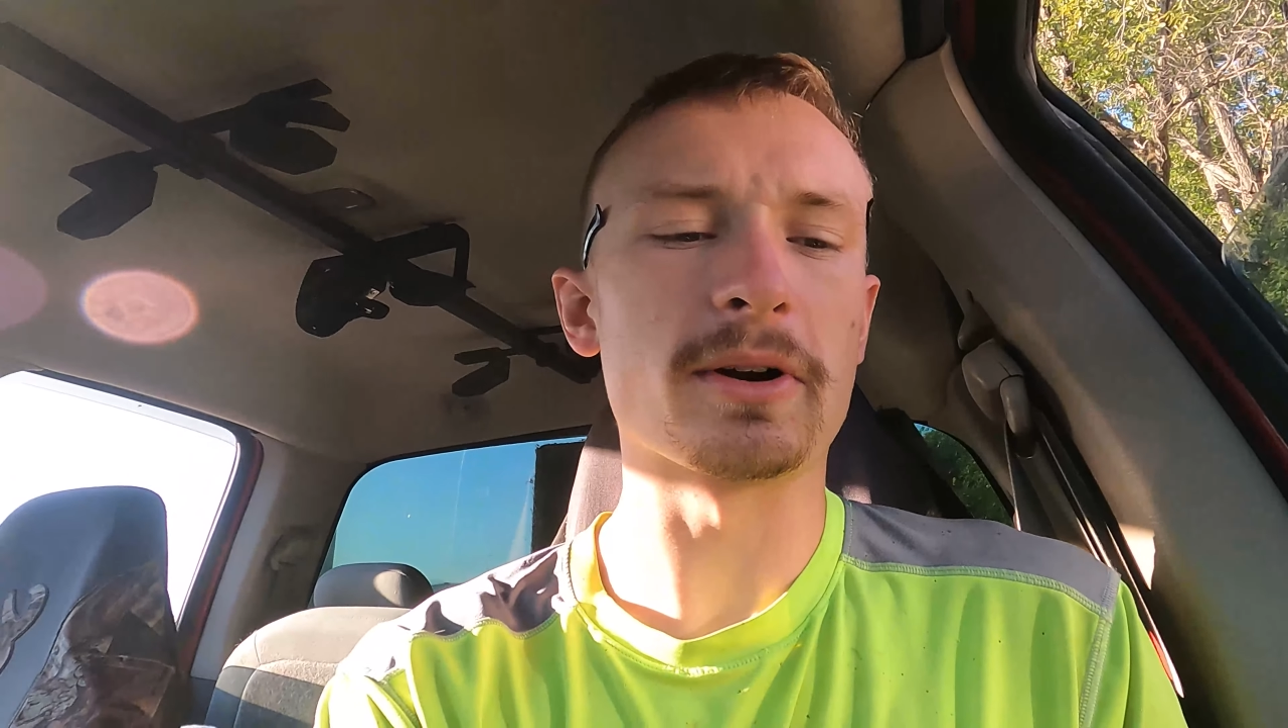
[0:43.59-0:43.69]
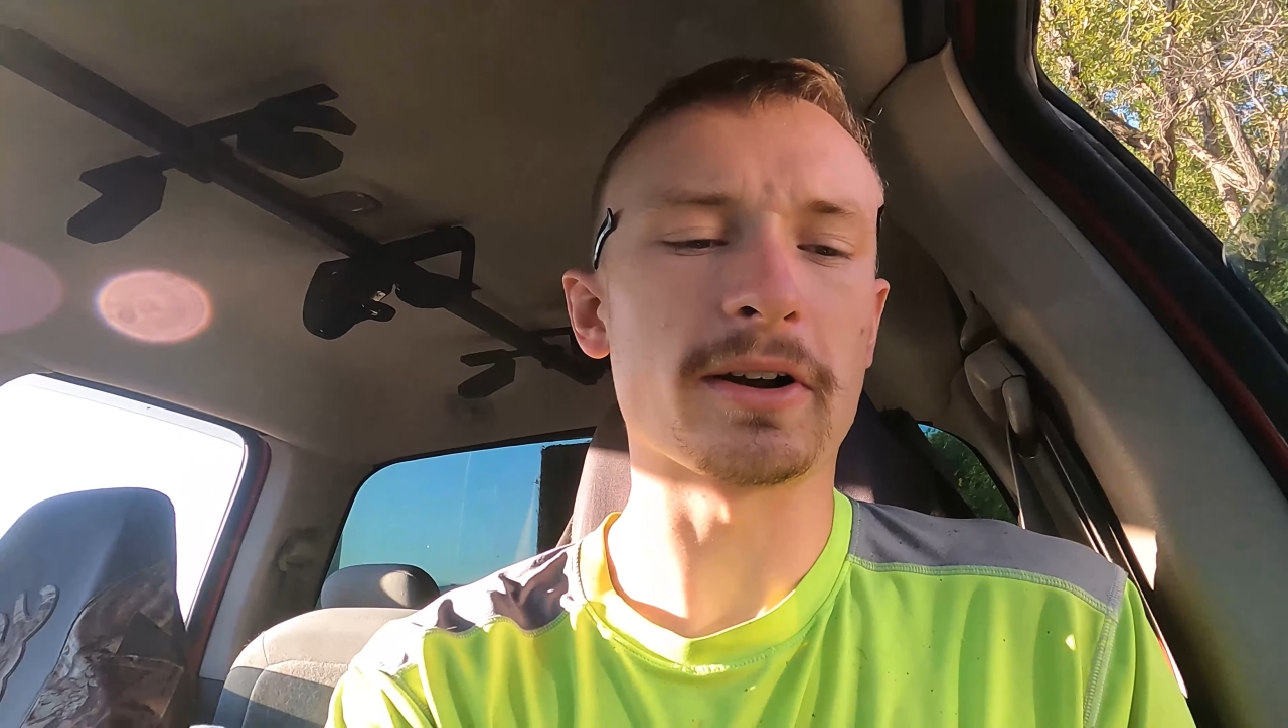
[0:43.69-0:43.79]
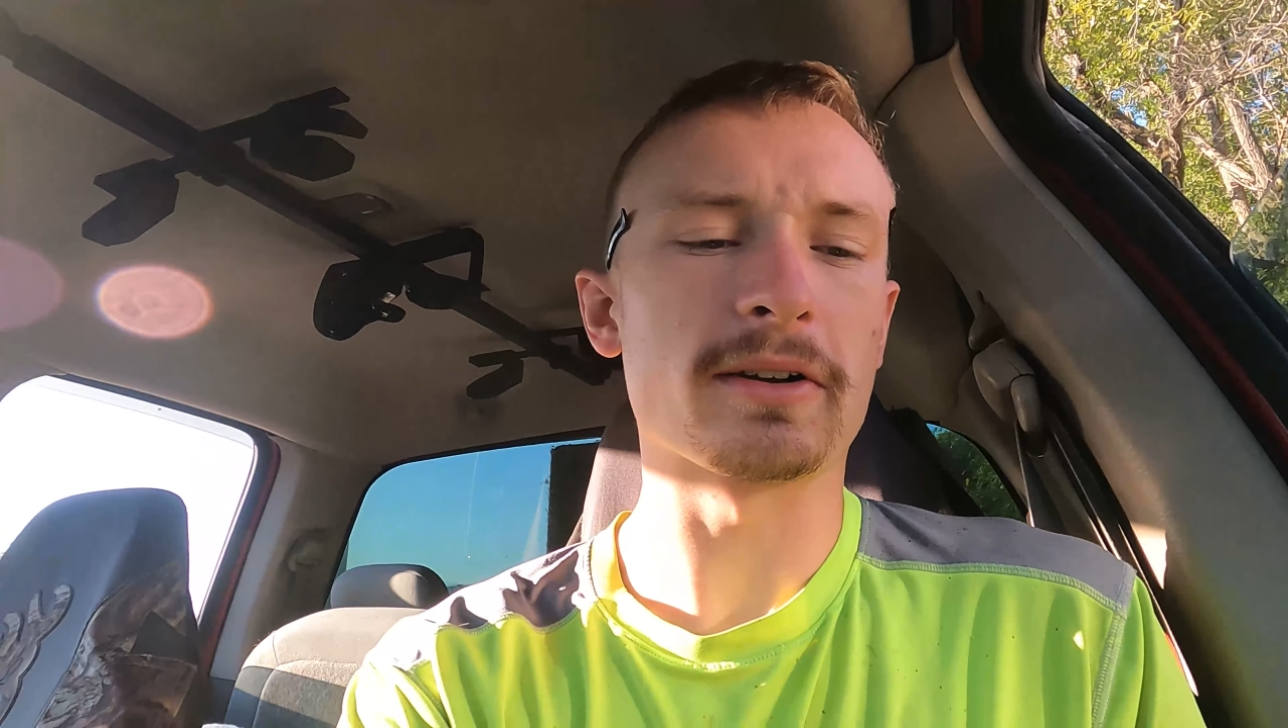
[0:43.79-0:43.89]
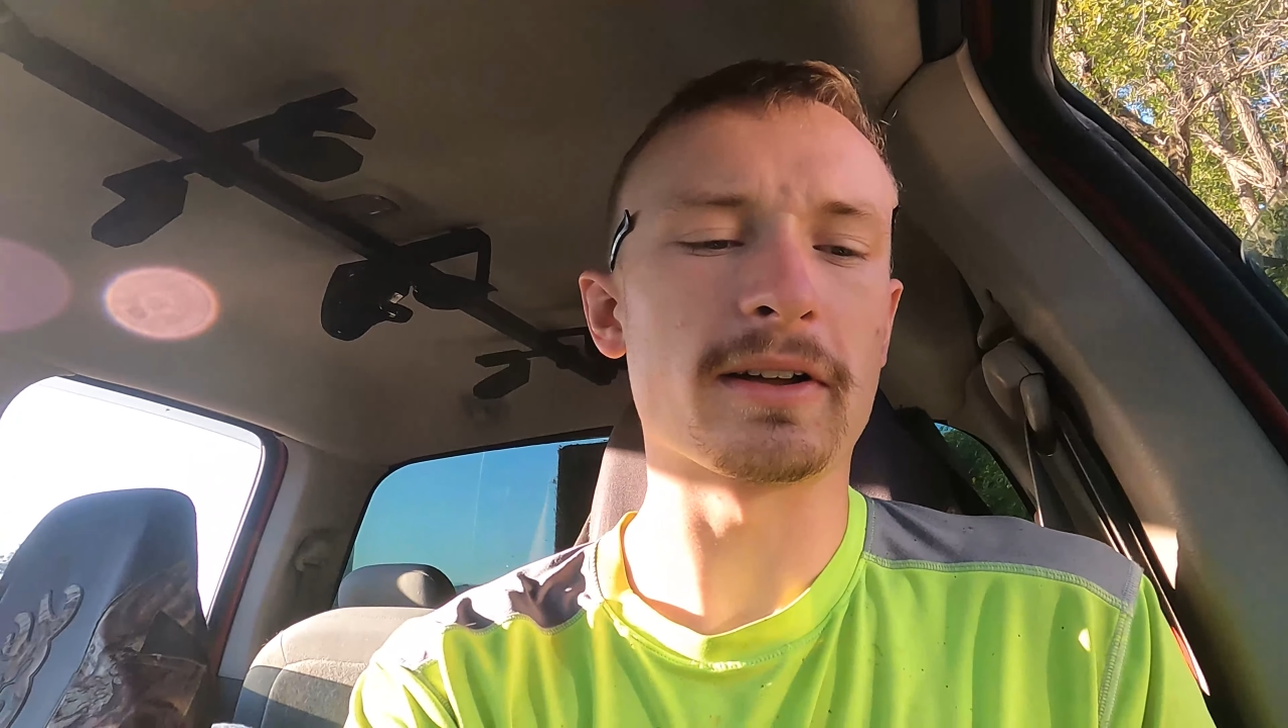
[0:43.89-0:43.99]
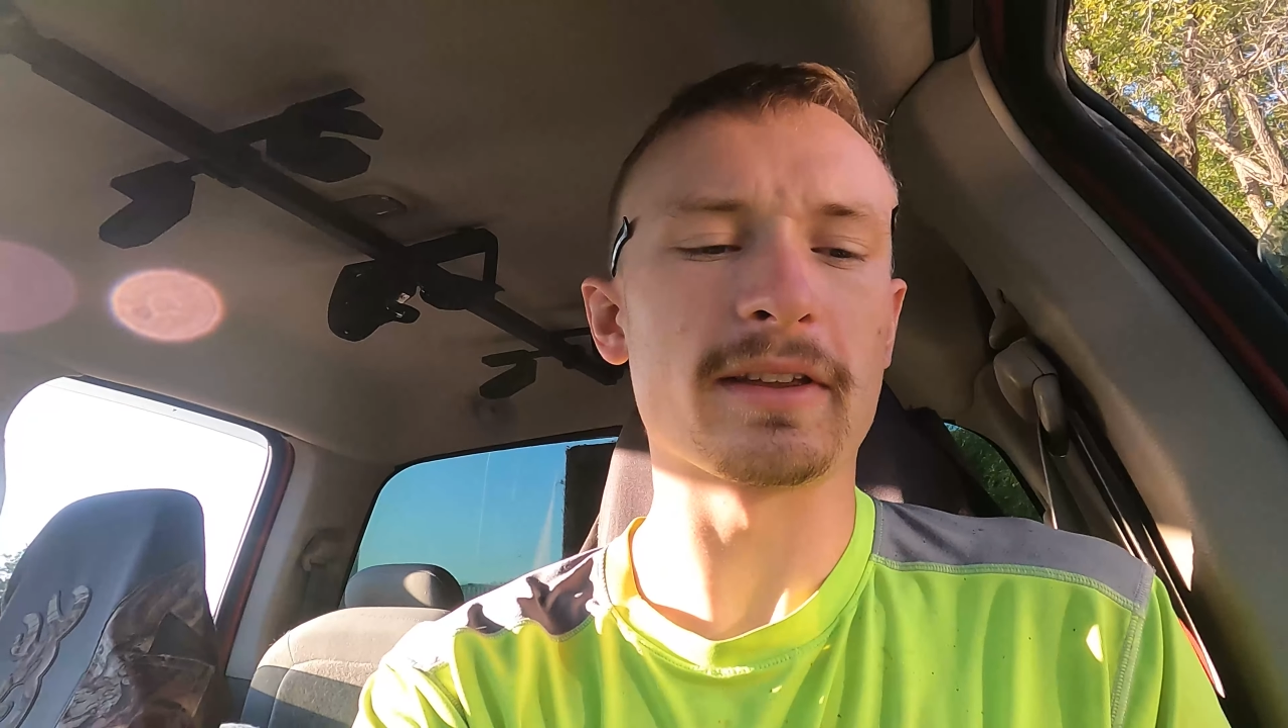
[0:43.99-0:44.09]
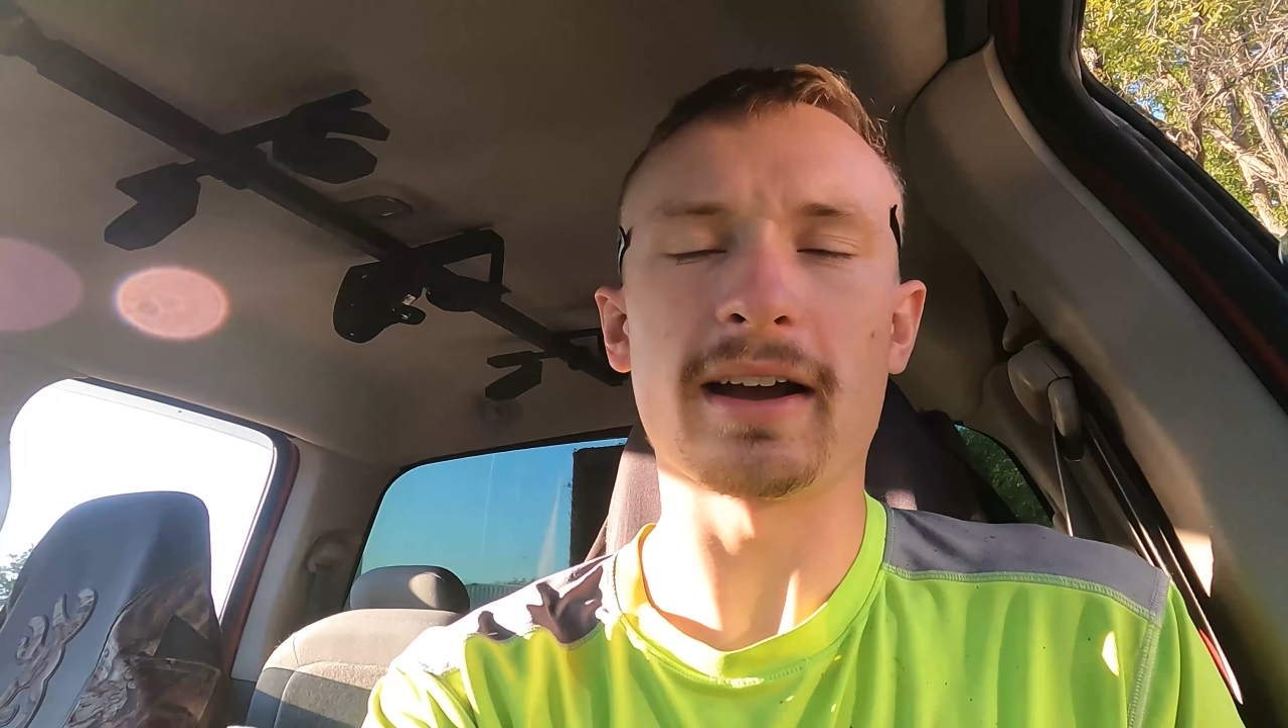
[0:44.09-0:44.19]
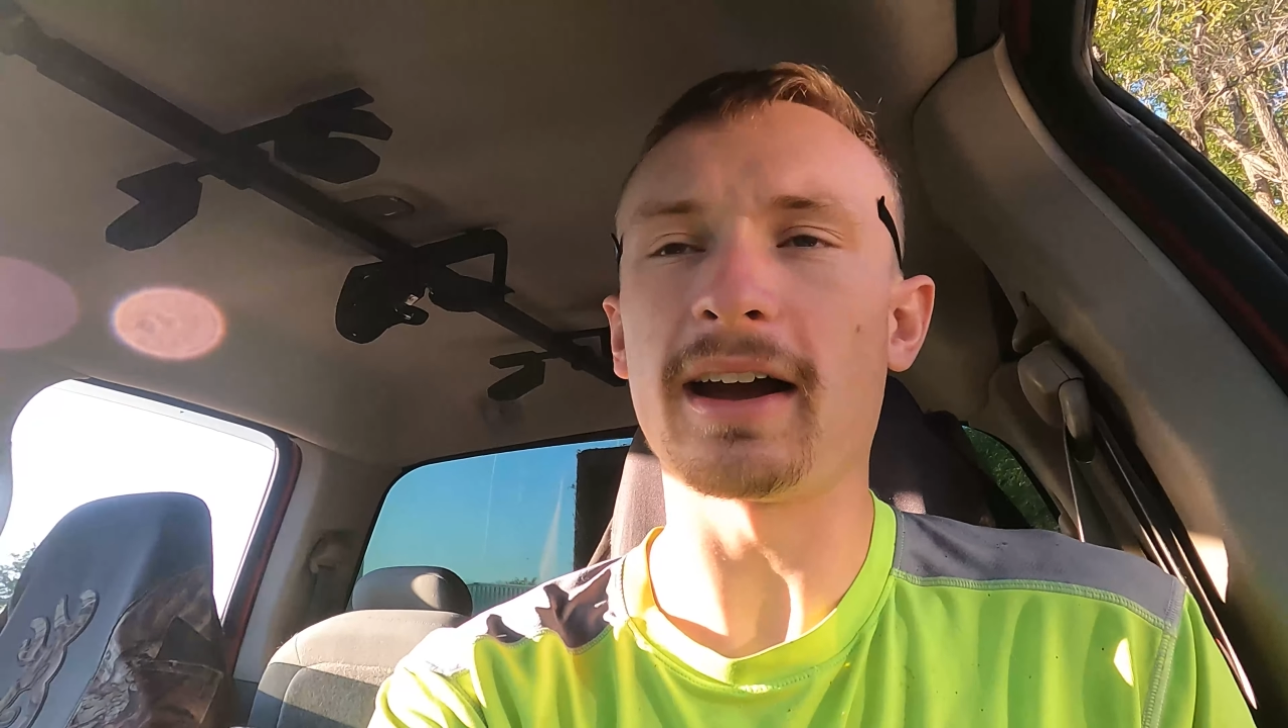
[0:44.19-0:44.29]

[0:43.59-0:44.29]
work around the